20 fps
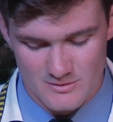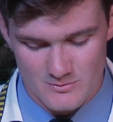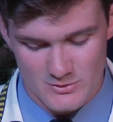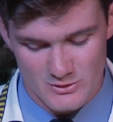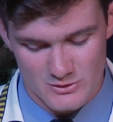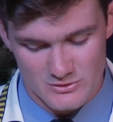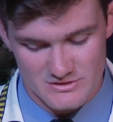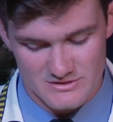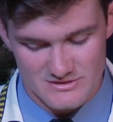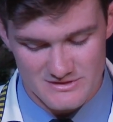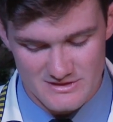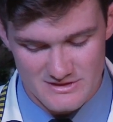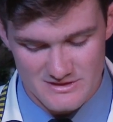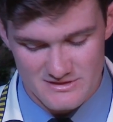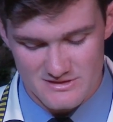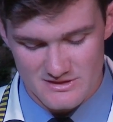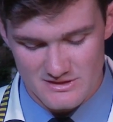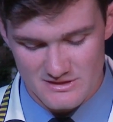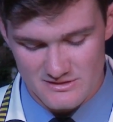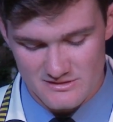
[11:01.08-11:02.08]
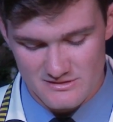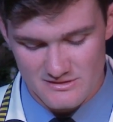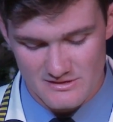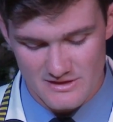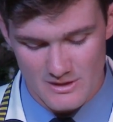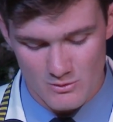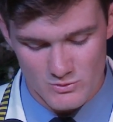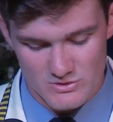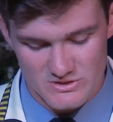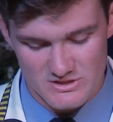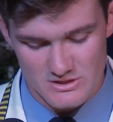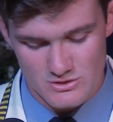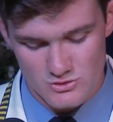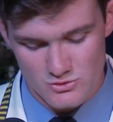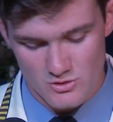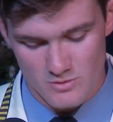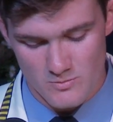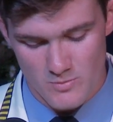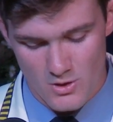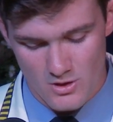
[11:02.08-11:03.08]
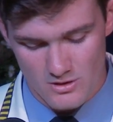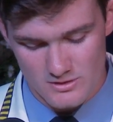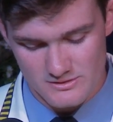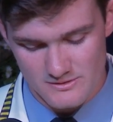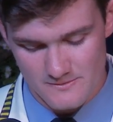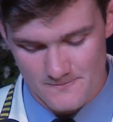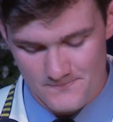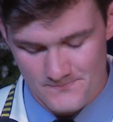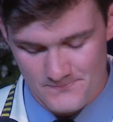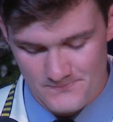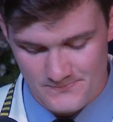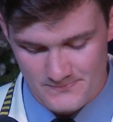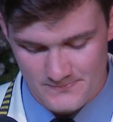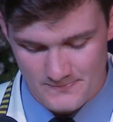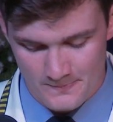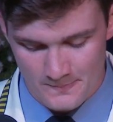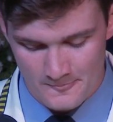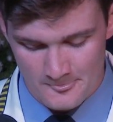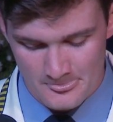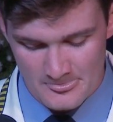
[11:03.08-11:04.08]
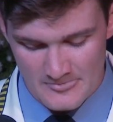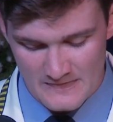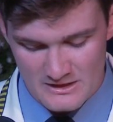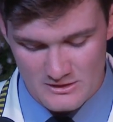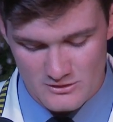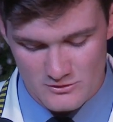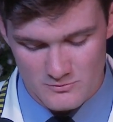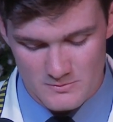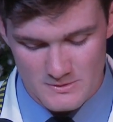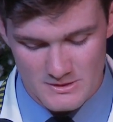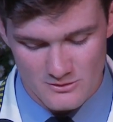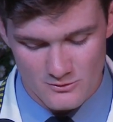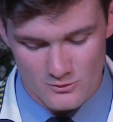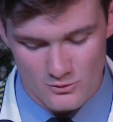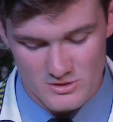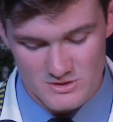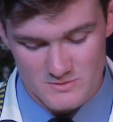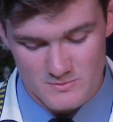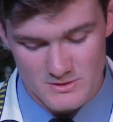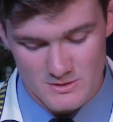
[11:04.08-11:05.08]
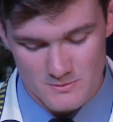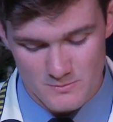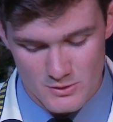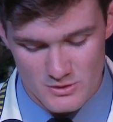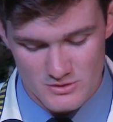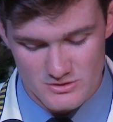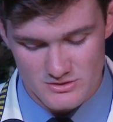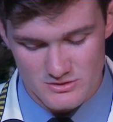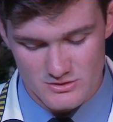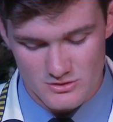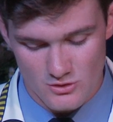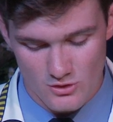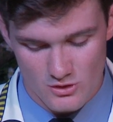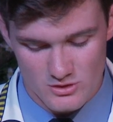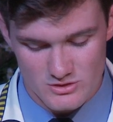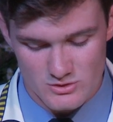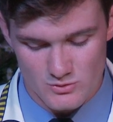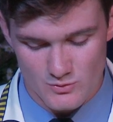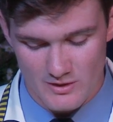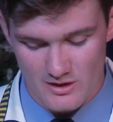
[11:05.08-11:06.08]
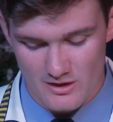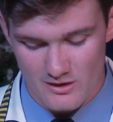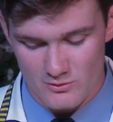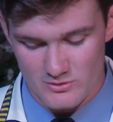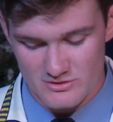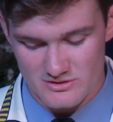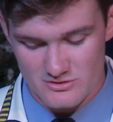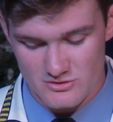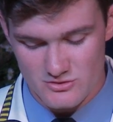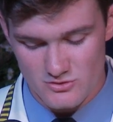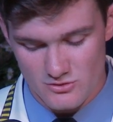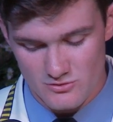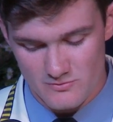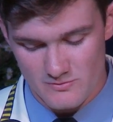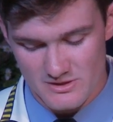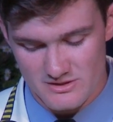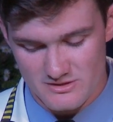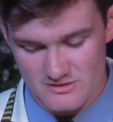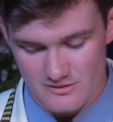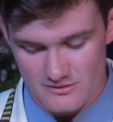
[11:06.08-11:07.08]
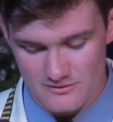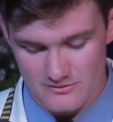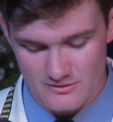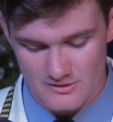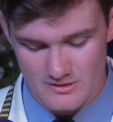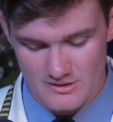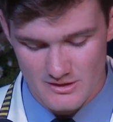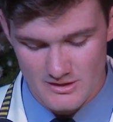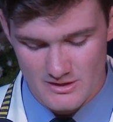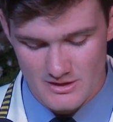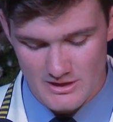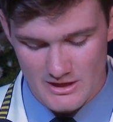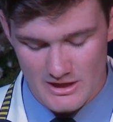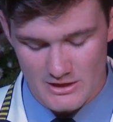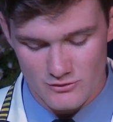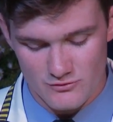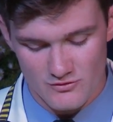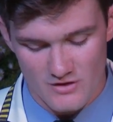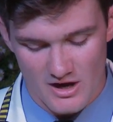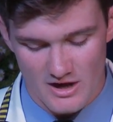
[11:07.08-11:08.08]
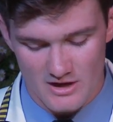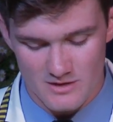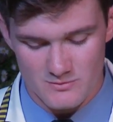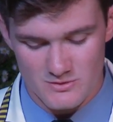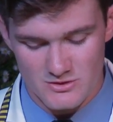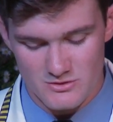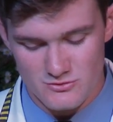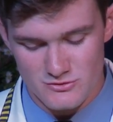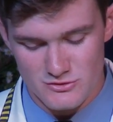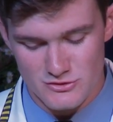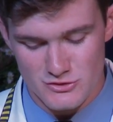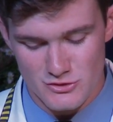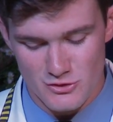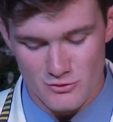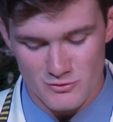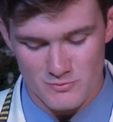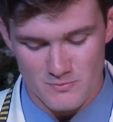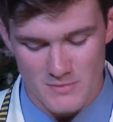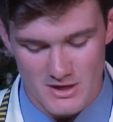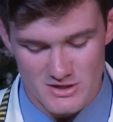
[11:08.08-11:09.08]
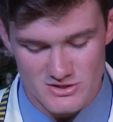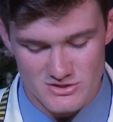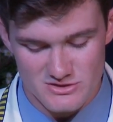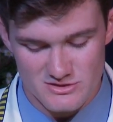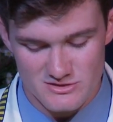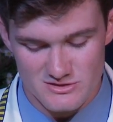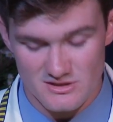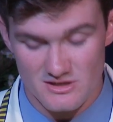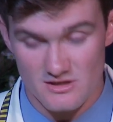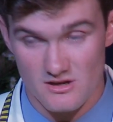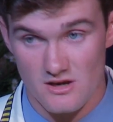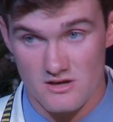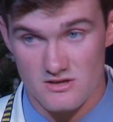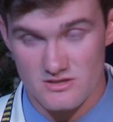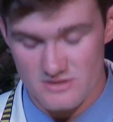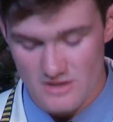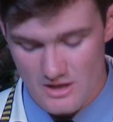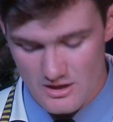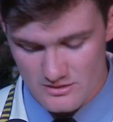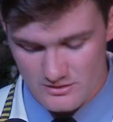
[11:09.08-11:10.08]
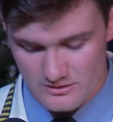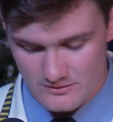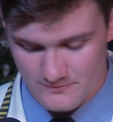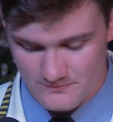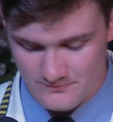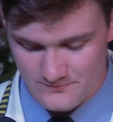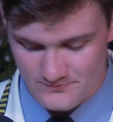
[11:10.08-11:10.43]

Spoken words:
because it's these things that will set you apart. You've always been the person to go to when I wasn't sure of myself, and you've guided me through this year with patience and understanding.